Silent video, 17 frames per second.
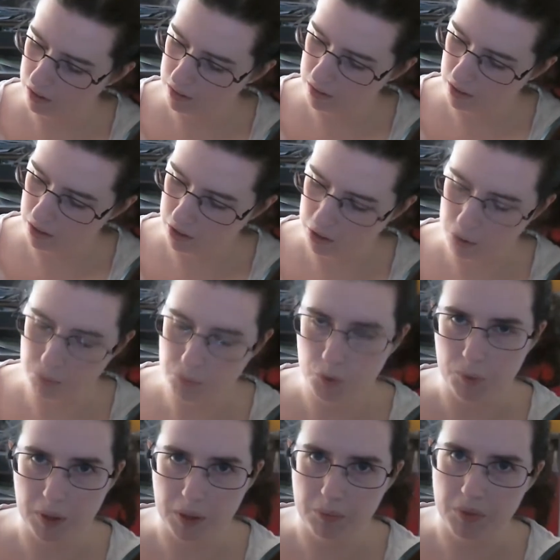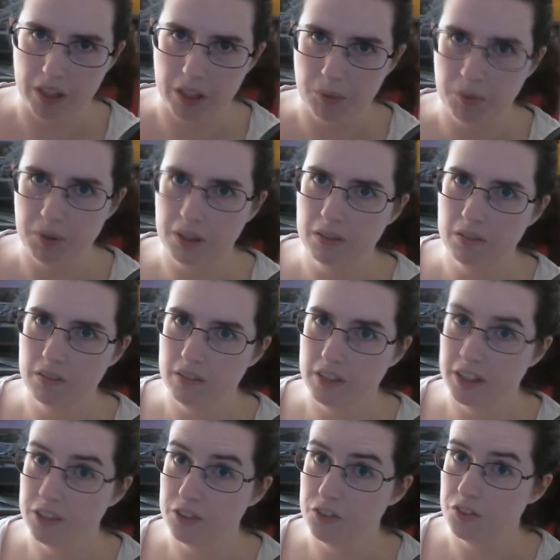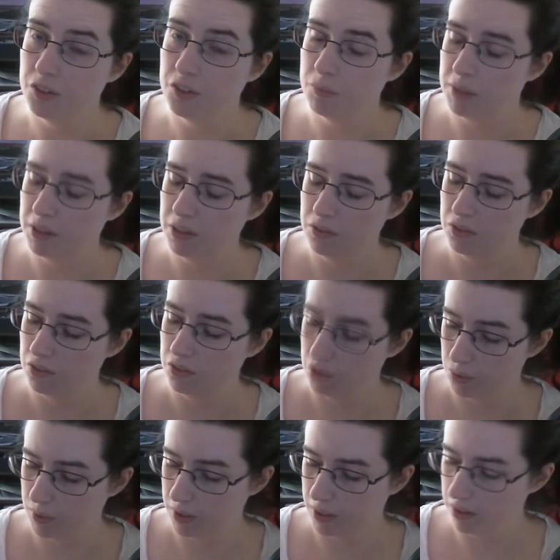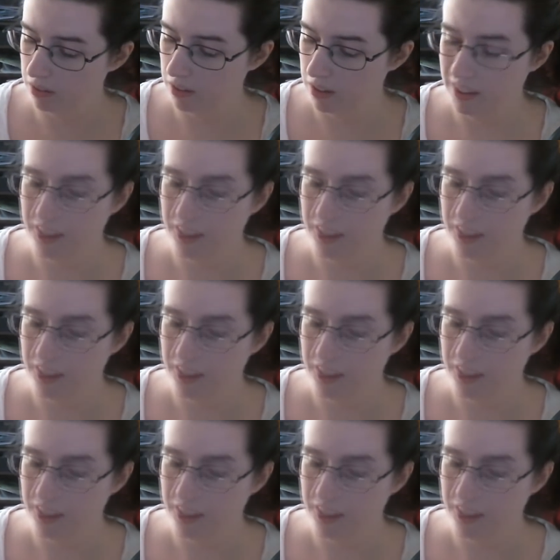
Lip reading: arms when I'm typing and using the mouse as well.